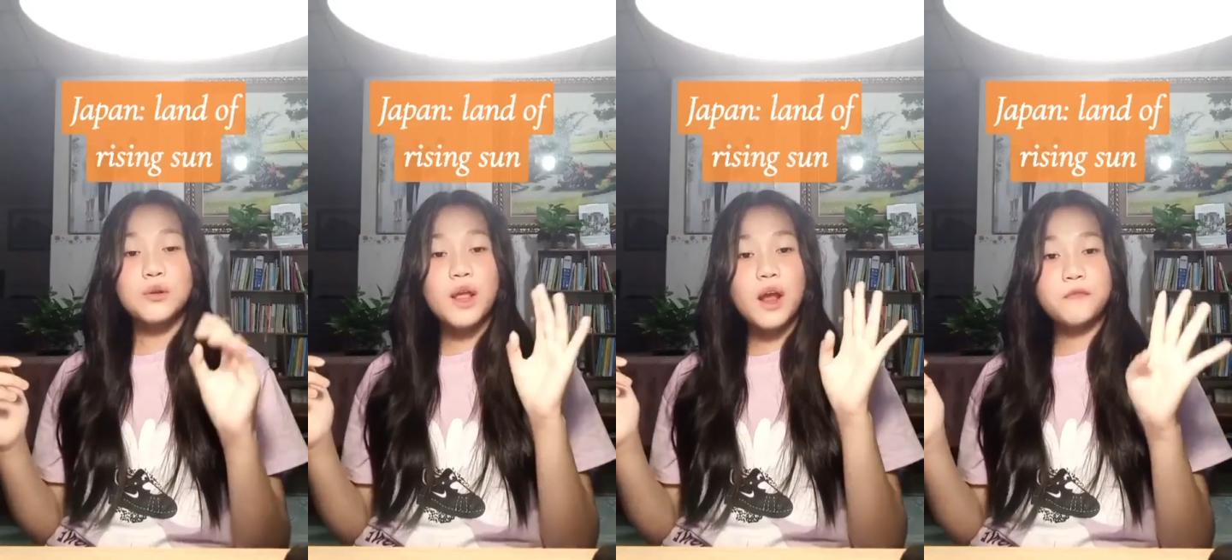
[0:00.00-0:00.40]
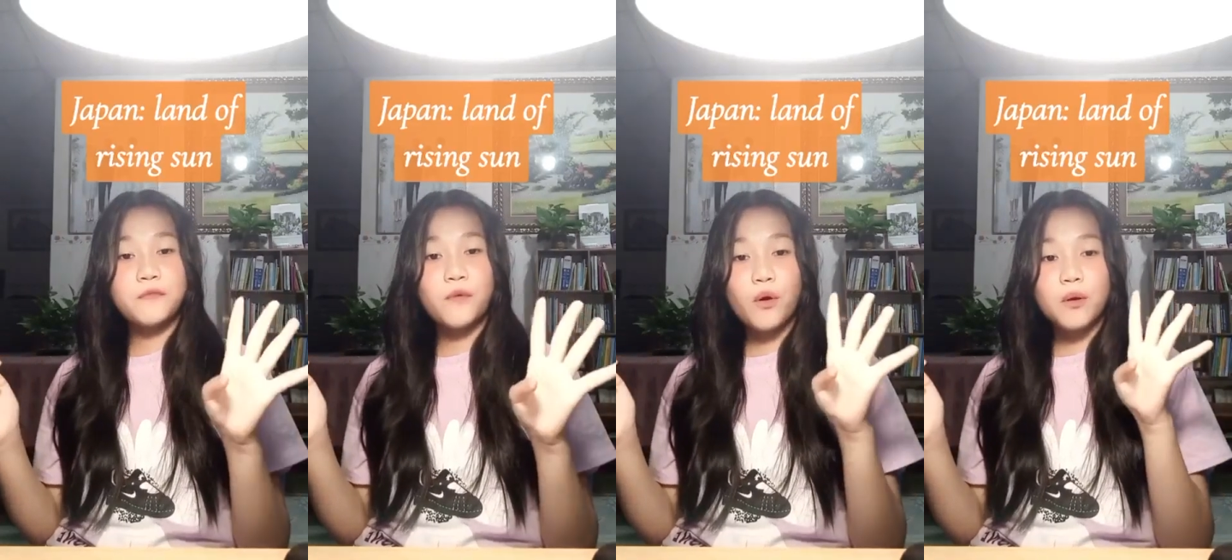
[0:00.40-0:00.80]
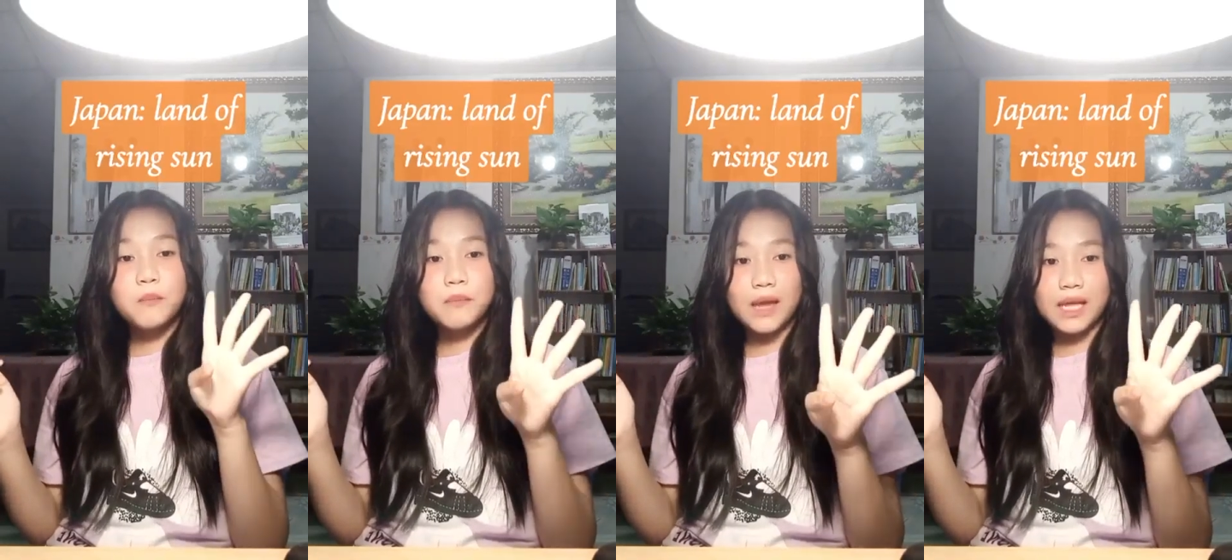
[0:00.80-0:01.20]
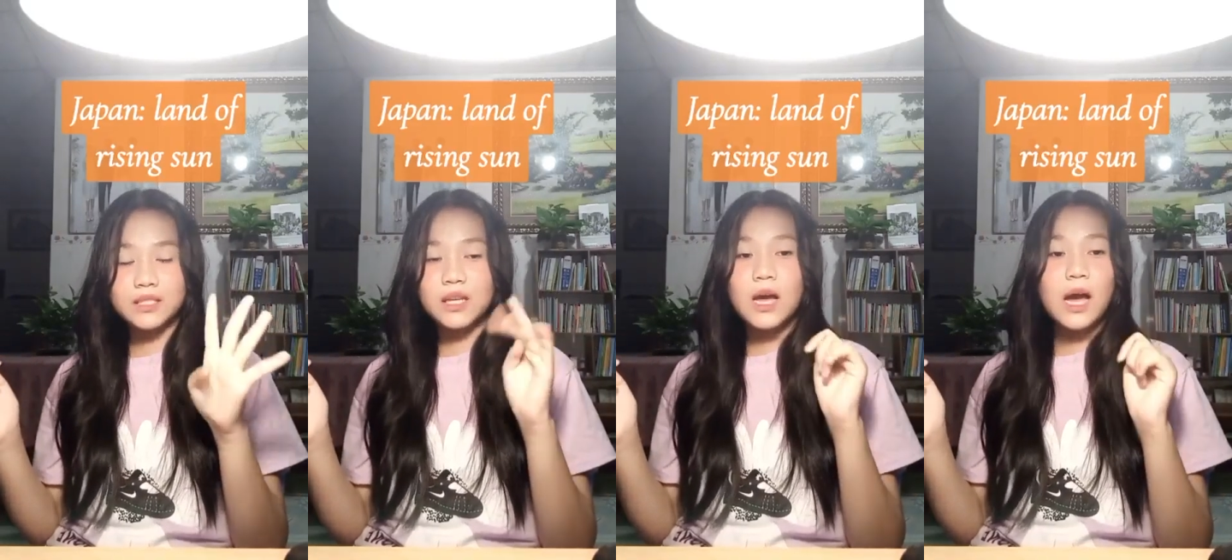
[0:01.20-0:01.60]
There are four
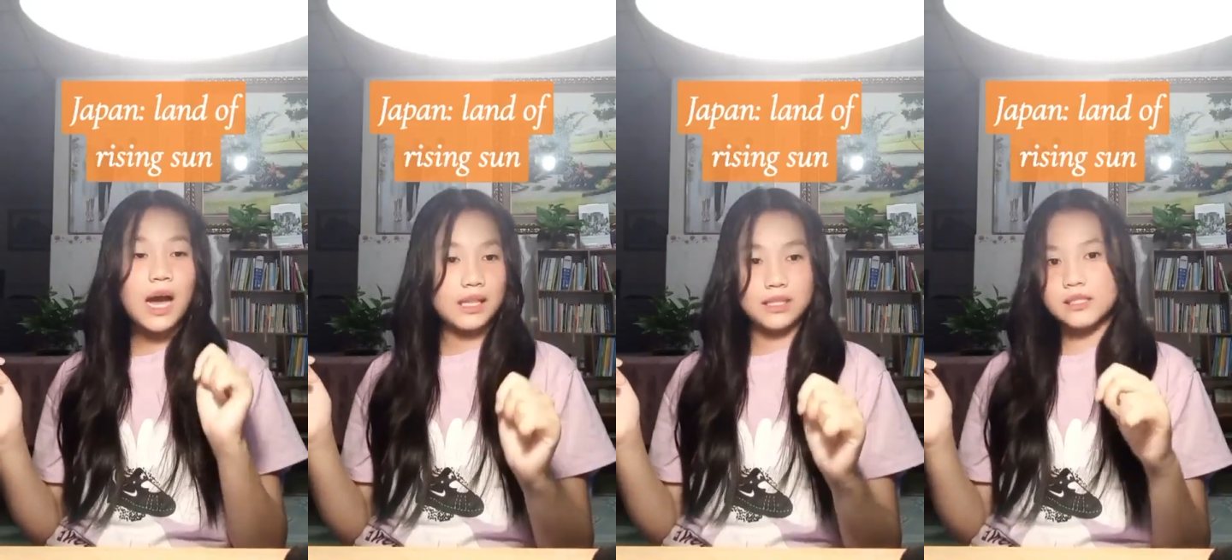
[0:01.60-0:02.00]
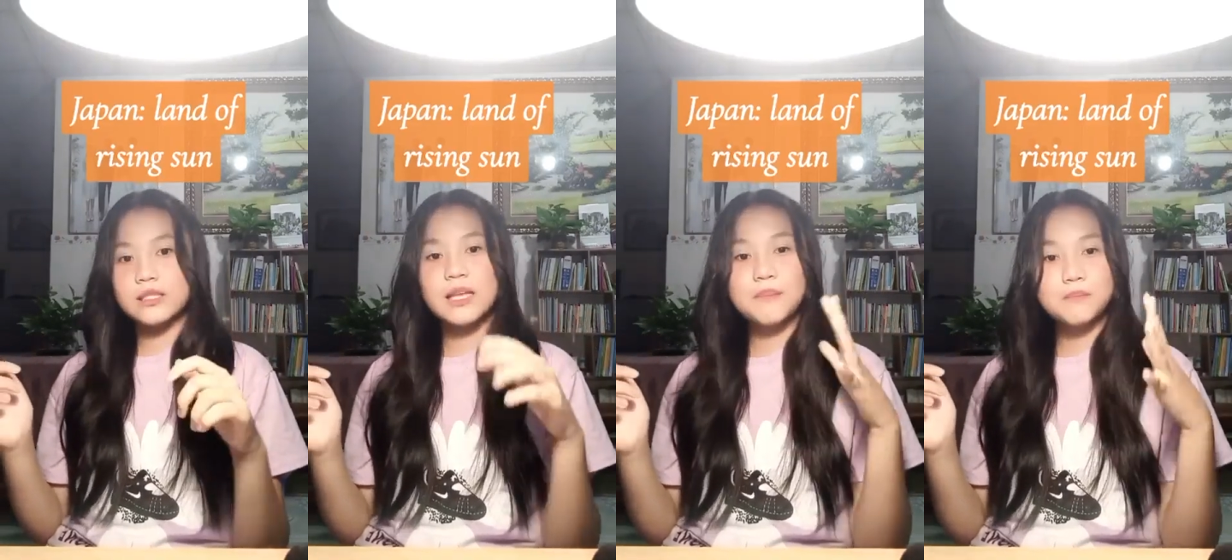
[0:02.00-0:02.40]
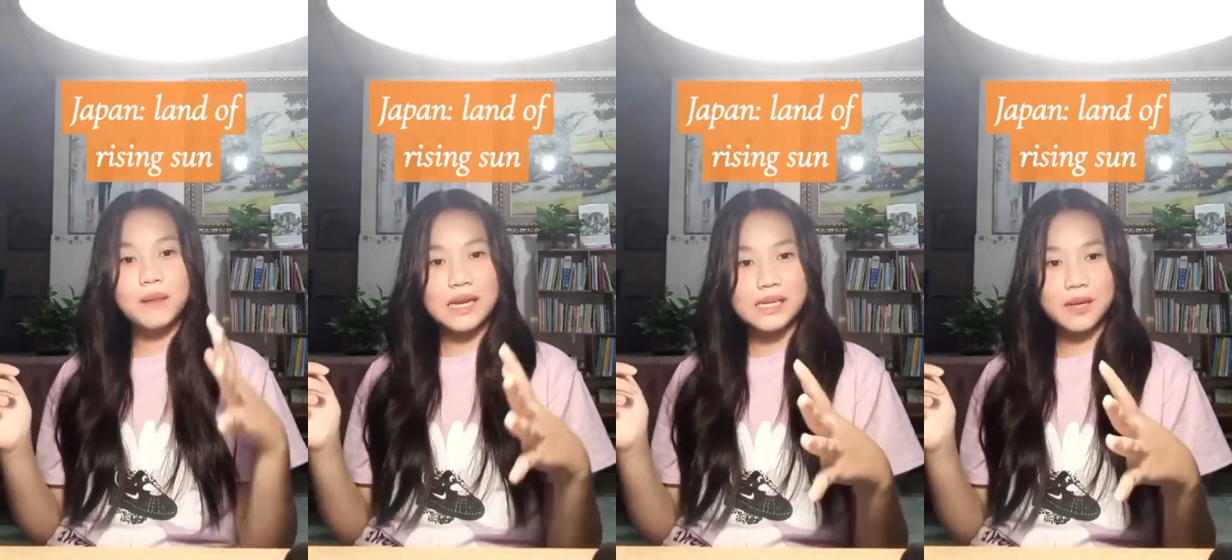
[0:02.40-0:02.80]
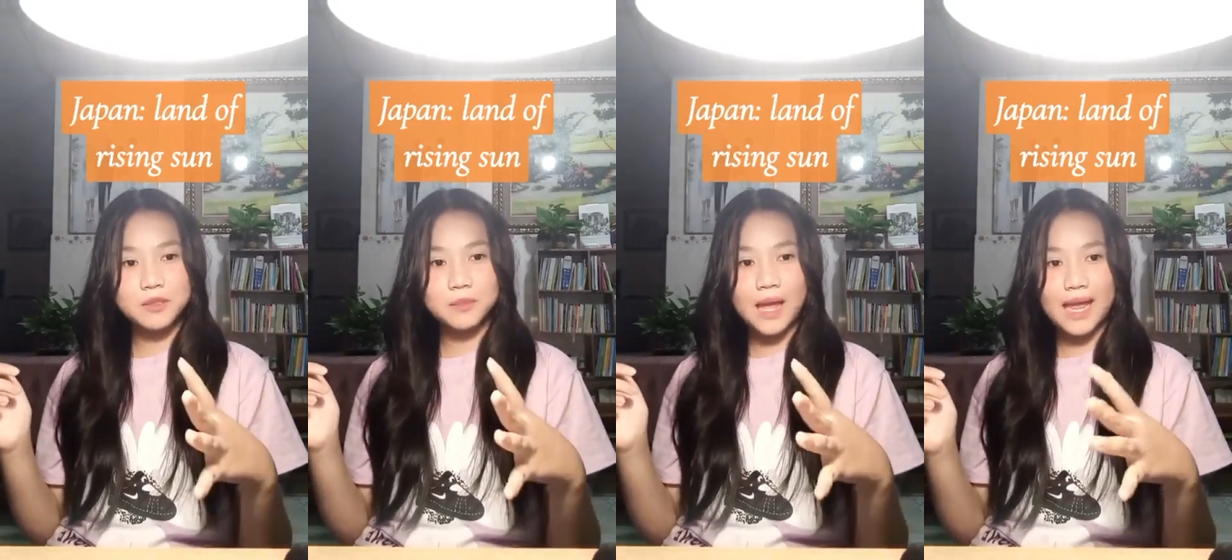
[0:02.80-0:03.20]
main islands that make
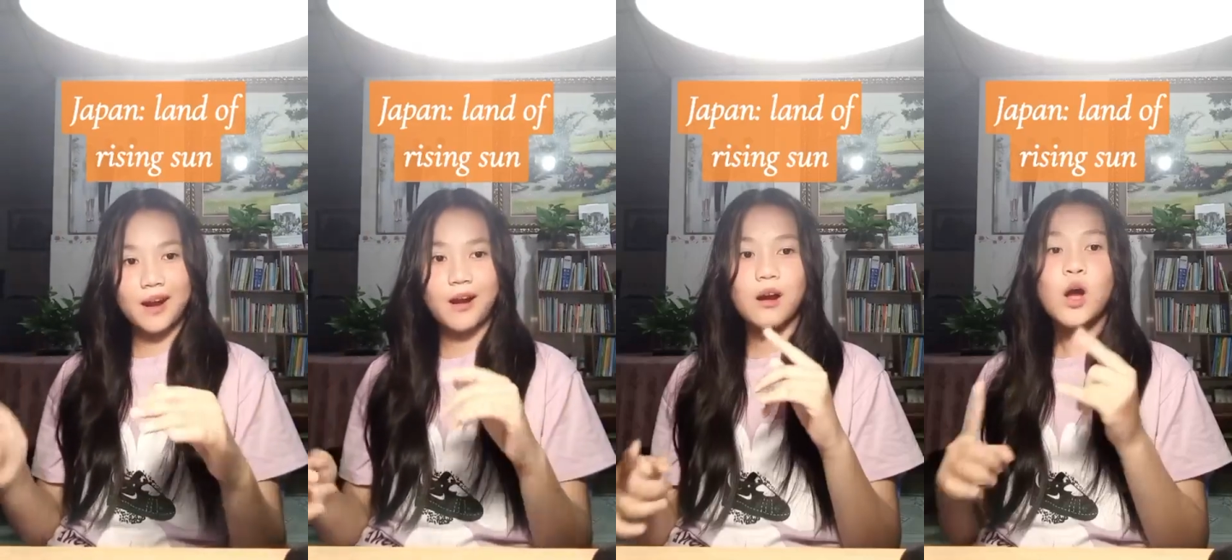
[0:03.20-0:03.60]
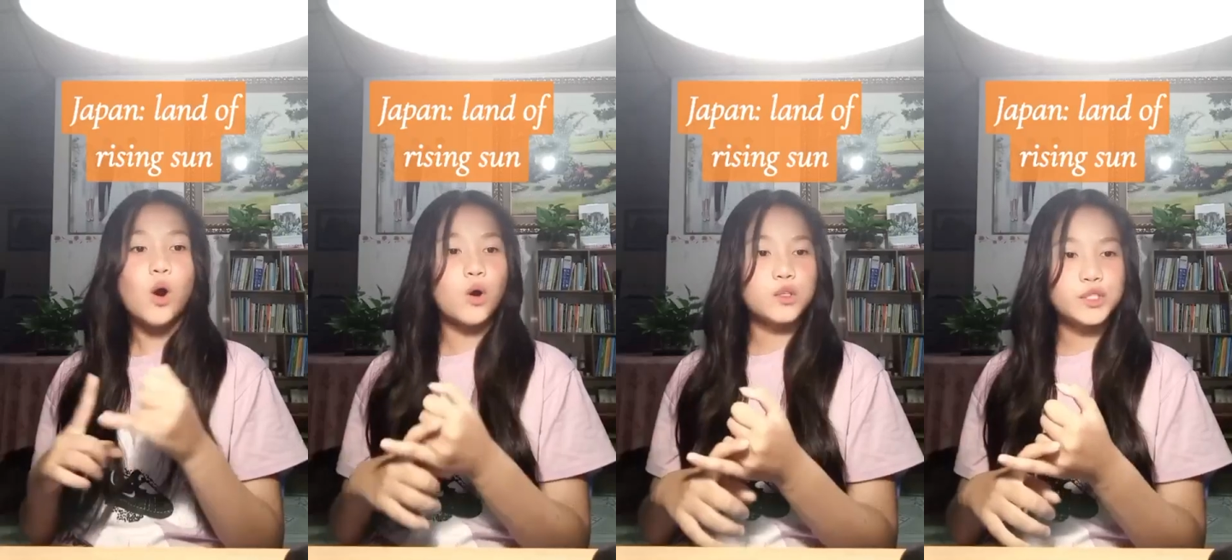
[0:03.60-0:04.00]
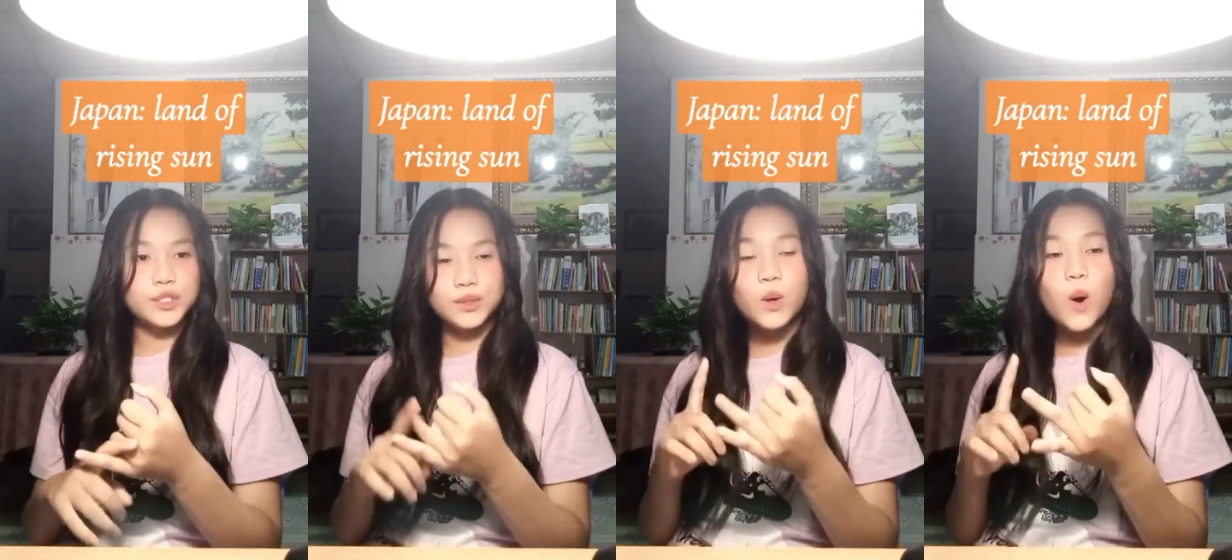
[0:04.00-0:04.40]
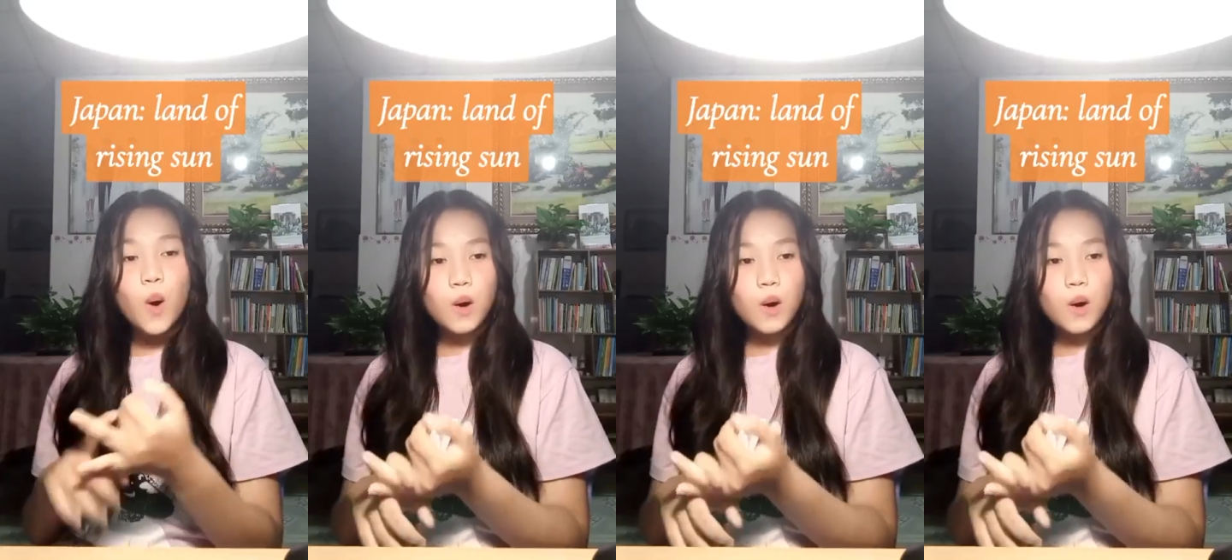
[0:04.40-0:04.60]
up Japan are Honshu,